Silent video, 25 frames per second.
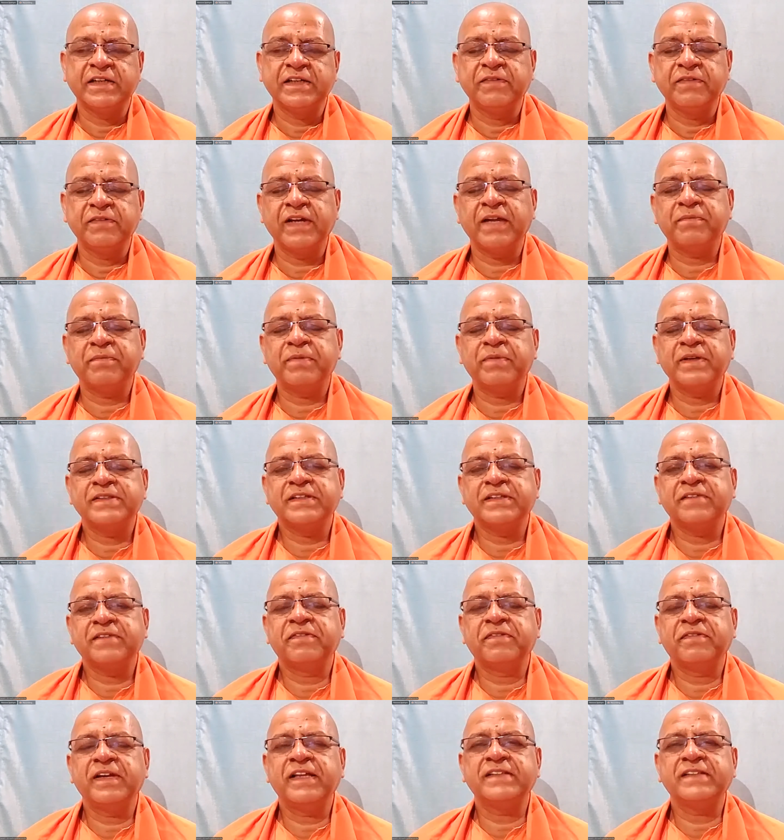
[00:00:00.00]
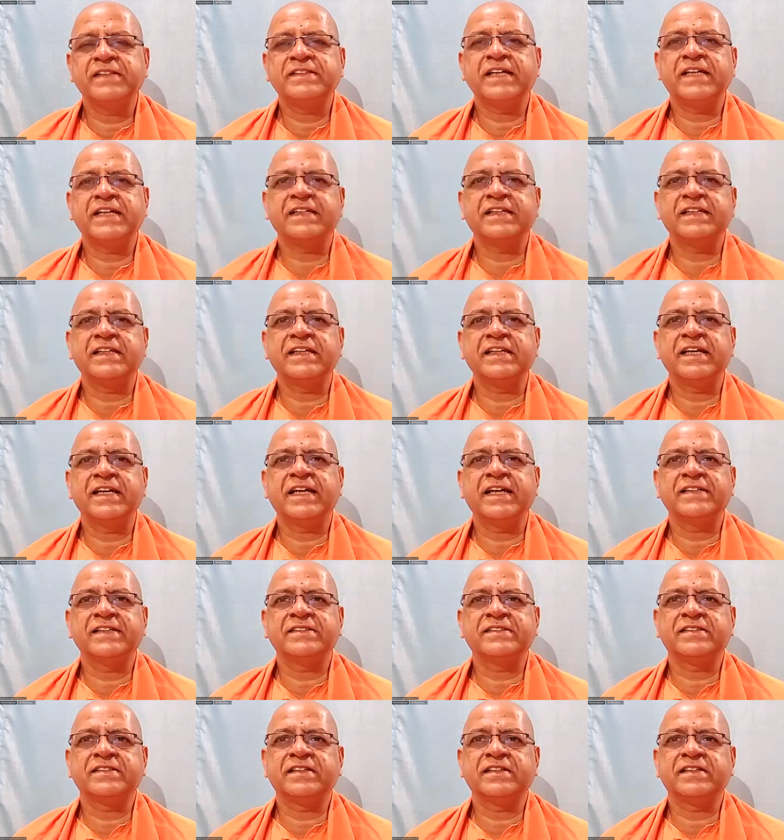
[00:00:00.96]
where a person feels that he
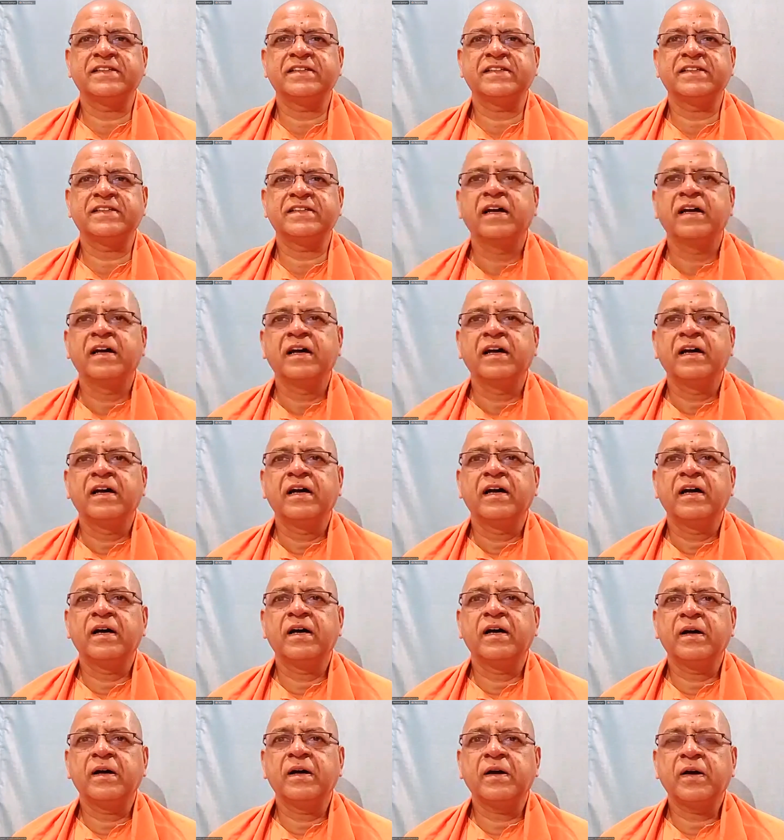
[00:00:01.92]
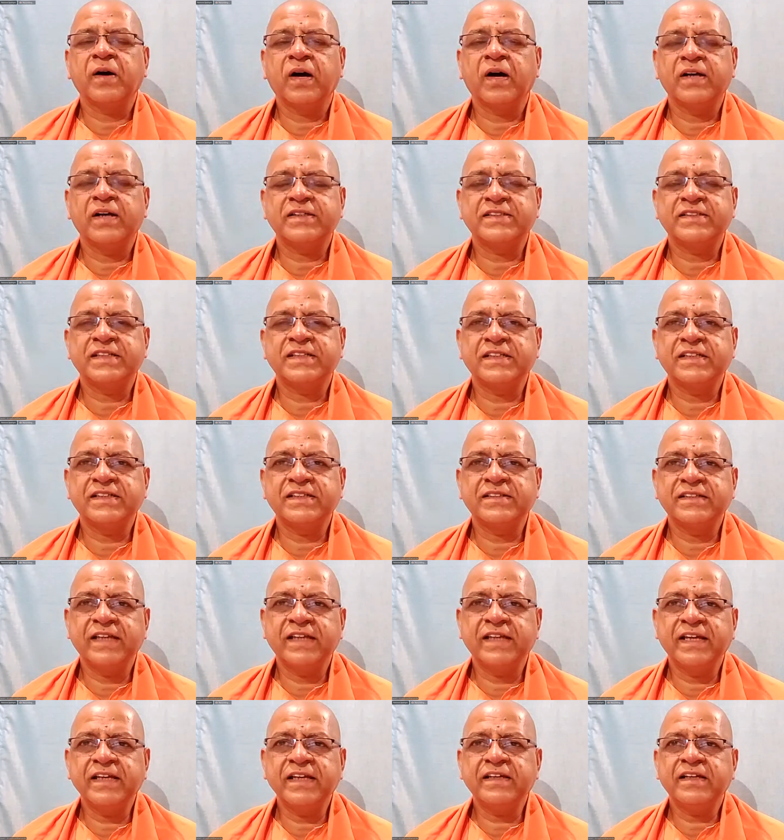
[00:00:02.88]
has got certain
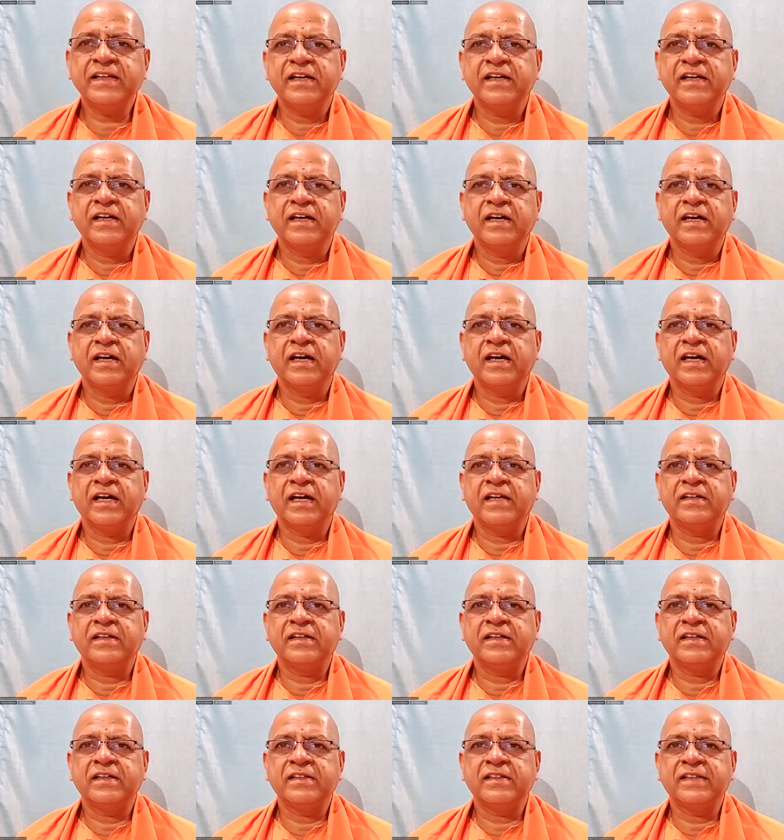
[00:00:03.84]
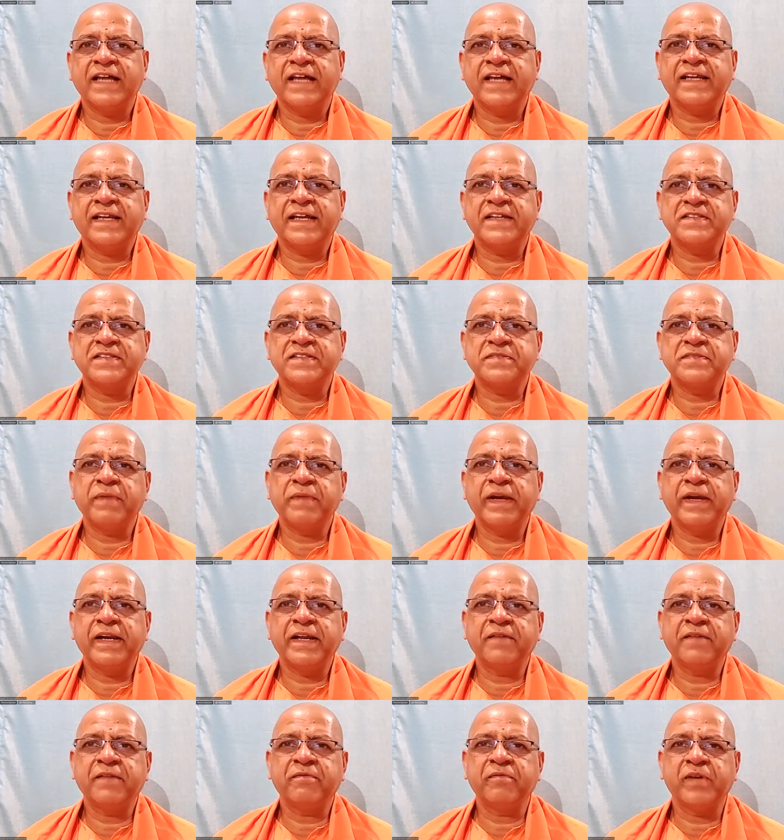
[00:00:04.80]
thing and that has
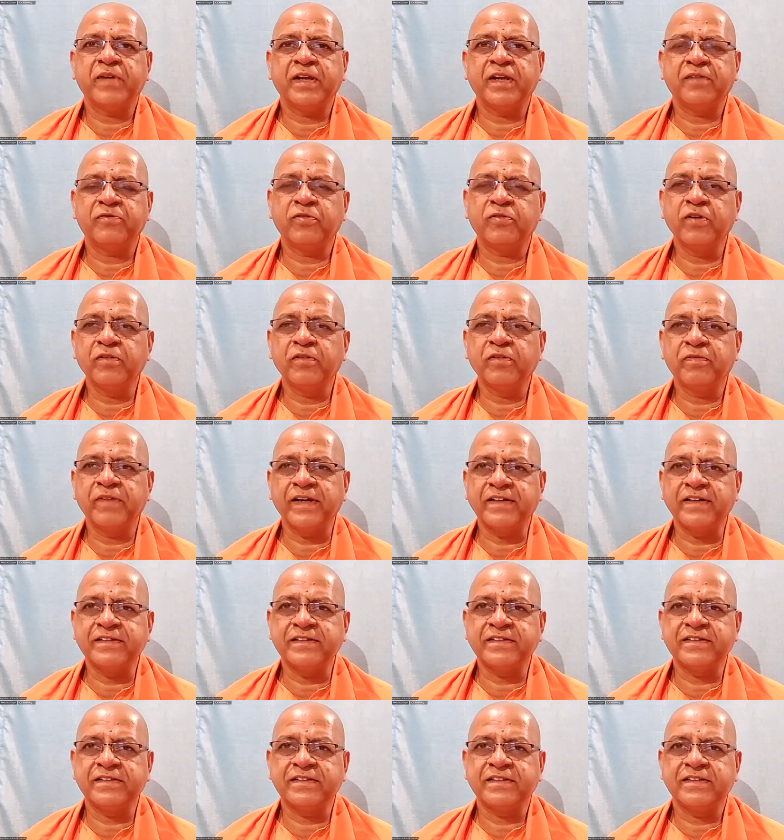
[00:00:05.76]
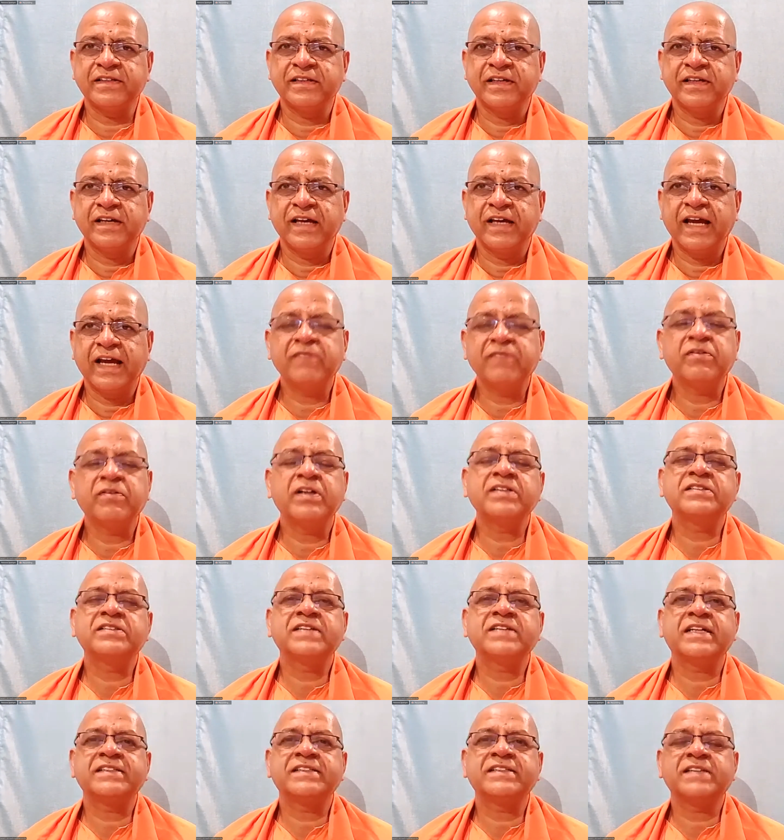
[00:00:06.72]
made him very fulfilled. And
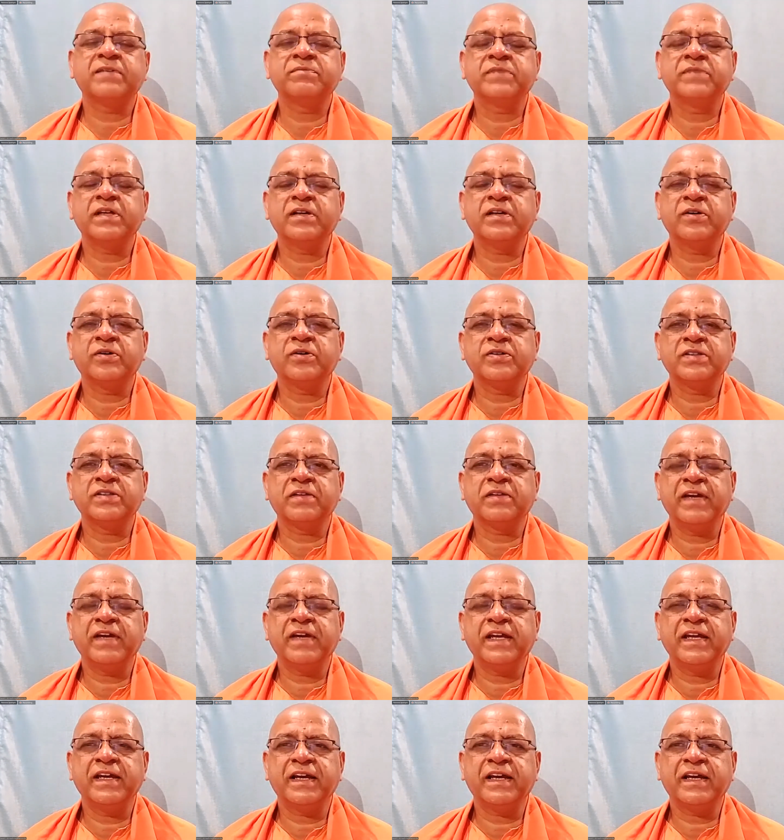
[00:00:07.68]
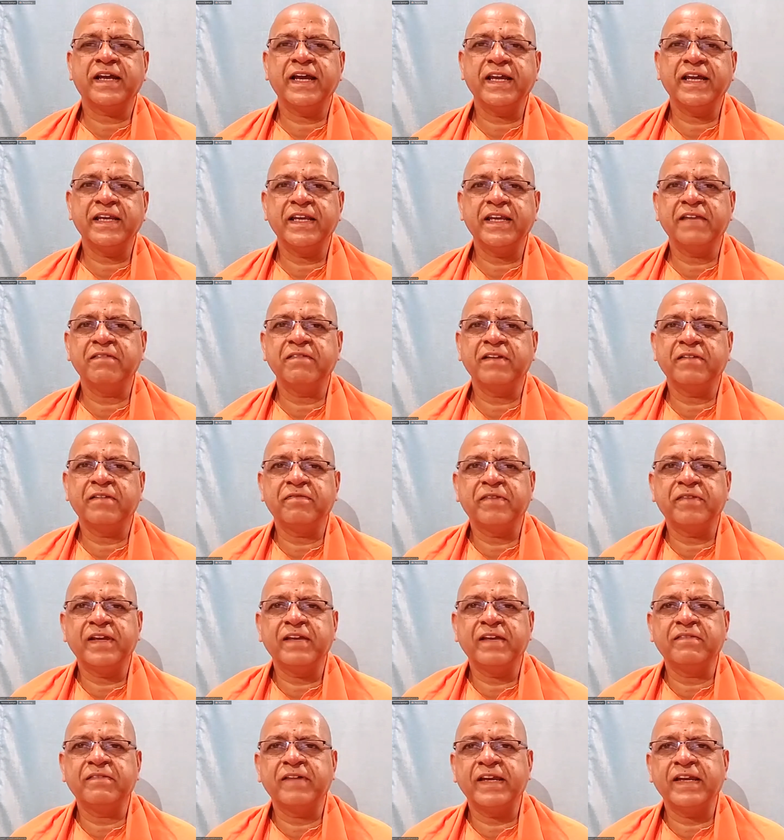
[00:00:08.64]
once that something goes away, he will
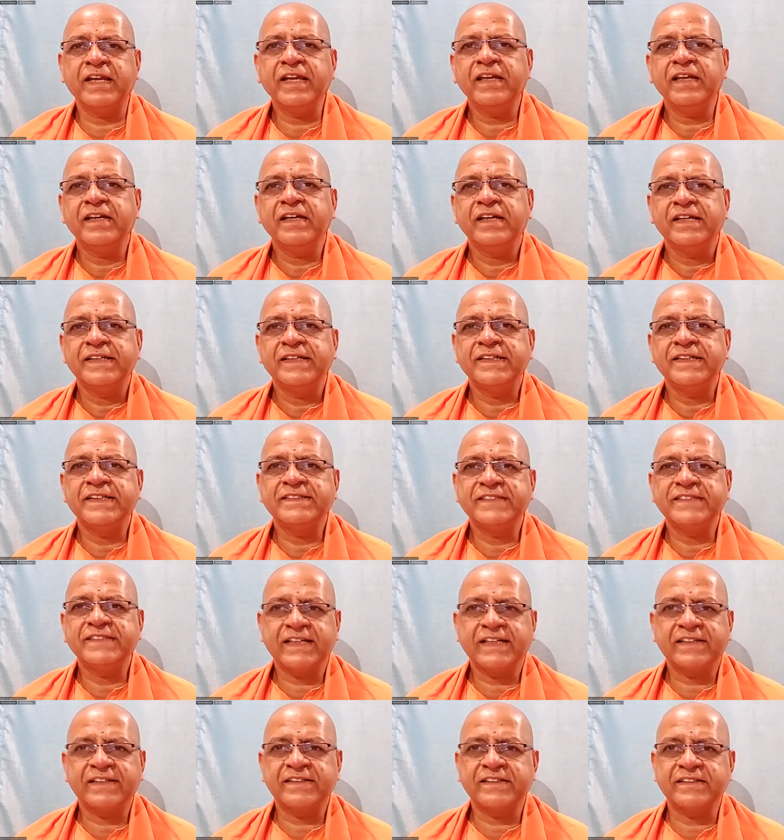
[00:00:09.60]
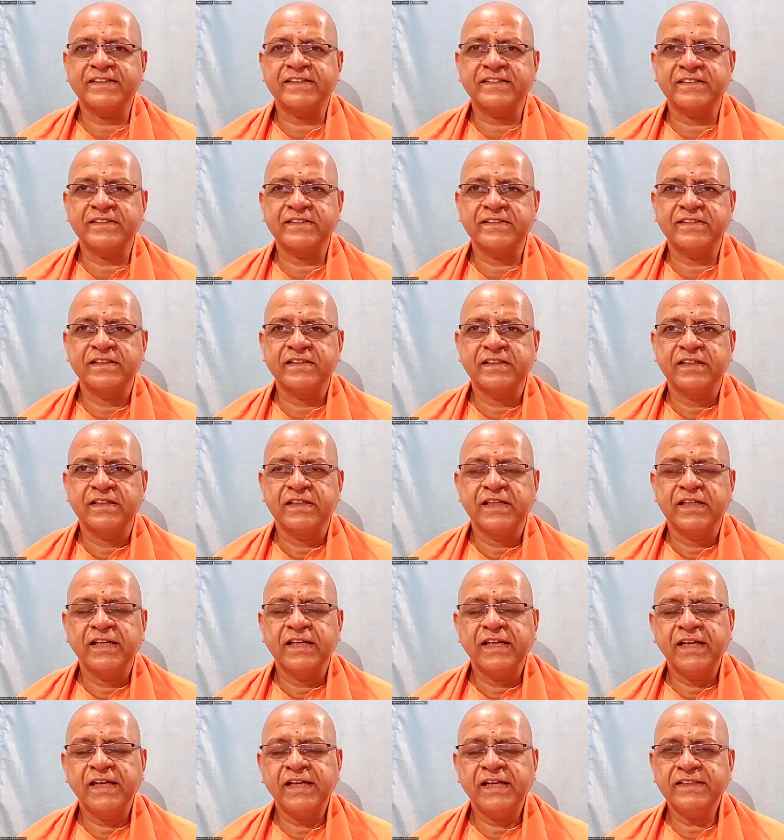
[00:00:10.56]
feel very dejected.
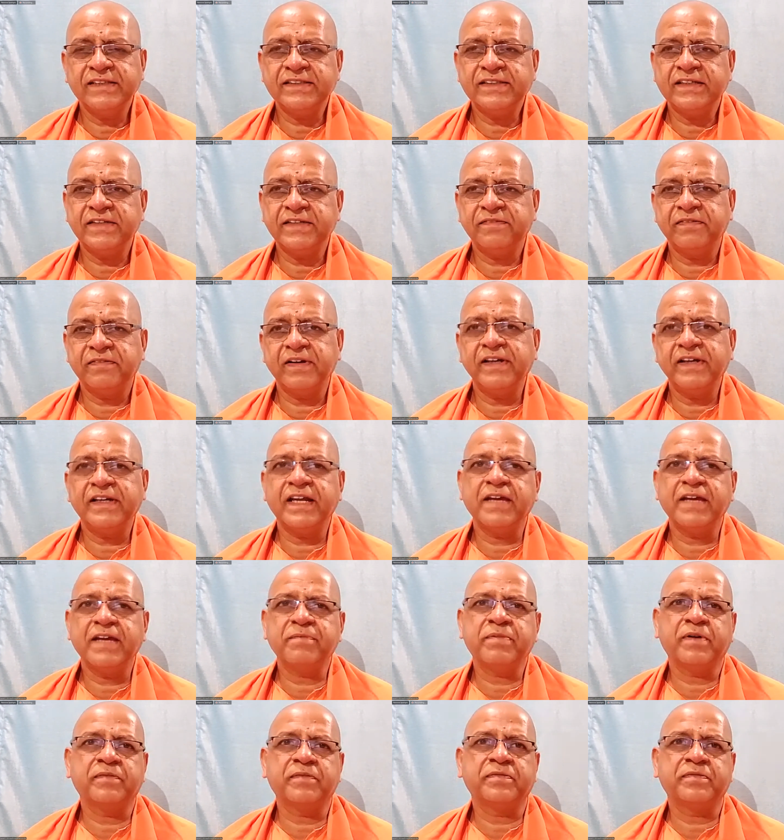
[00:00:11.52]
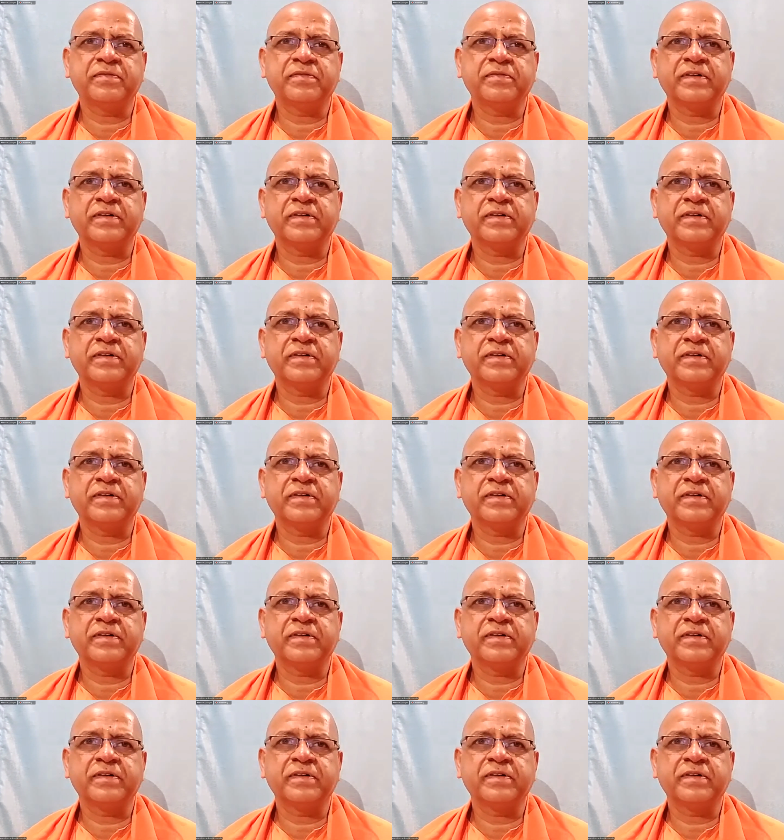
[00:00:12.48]
It is a different type of